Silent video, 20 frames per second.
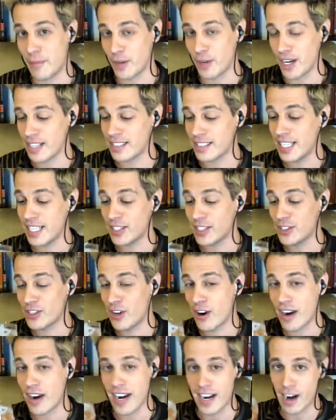when I say
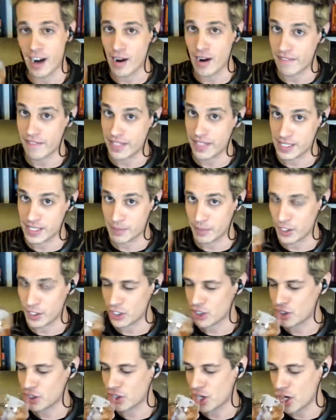sorry, no offense, but
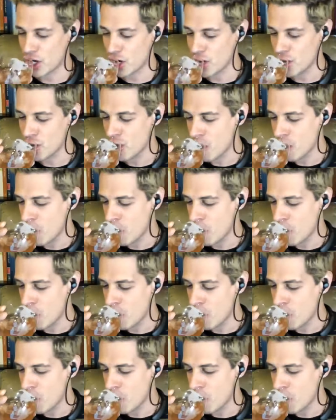it's true.